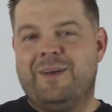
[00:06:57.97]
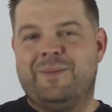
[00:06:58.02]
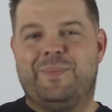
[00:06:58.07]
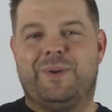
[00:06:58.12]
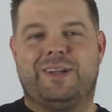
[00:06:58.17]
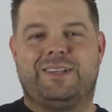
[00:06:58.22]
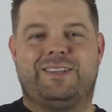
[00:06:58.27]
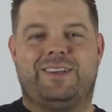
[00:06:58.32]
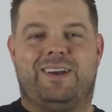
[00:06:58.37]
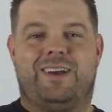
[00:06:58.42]

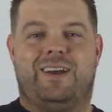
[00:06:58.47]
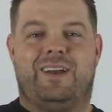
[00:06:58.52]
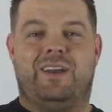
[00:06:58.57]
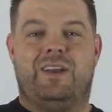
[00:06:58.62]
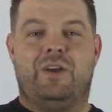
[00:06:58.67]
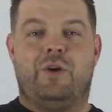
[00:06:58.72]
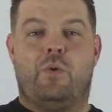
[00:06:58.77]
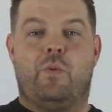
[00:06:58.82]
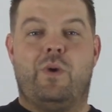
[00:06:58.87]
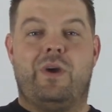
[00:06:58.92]
But
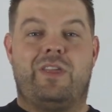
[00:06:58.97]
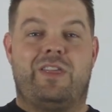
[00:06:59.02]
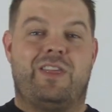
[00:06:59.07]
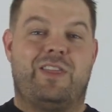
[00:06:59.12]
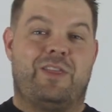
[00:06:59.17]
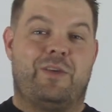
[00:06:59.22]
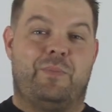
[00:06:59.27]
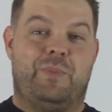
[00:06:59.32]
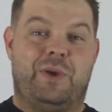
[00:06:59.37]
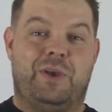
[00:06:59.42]
with
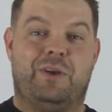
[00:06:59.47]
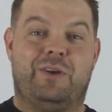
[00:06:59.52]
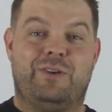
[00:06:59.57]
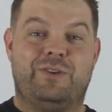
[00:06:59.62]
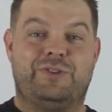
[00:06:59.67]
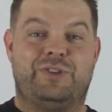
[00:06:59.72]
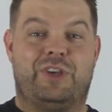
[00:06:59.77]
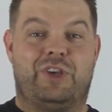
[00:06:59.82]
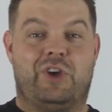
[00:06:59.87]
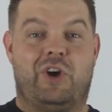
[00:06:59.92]
the
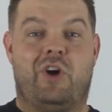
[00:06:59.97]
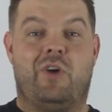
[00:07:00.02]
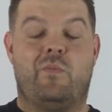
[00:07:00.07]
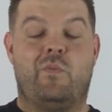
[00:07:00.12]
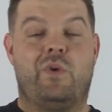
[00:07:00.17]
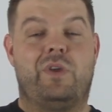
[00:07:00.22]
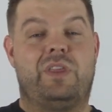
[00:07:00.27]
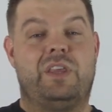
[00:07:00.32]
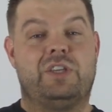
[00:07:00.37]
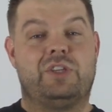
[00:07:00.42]
pills that
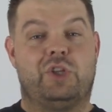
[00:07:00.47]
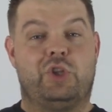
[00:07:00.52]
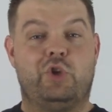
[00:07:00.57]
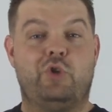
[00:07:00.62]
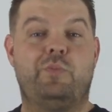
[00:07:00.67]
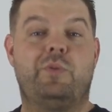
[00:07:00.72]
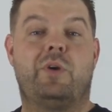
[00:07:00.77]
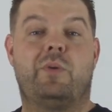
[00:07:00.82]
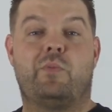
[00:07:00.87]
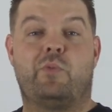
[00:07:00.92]
come with these
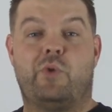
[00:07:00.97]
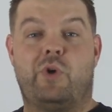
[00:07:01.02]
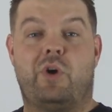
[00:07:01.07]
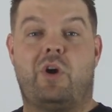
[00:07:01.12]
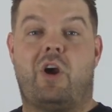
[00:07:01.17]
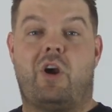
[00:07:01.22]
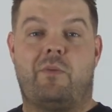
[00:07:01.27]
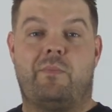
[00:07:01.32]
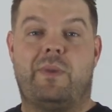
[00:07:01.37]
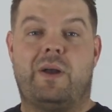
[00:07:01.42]
aluminum rear
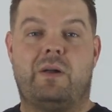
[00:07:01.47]
arm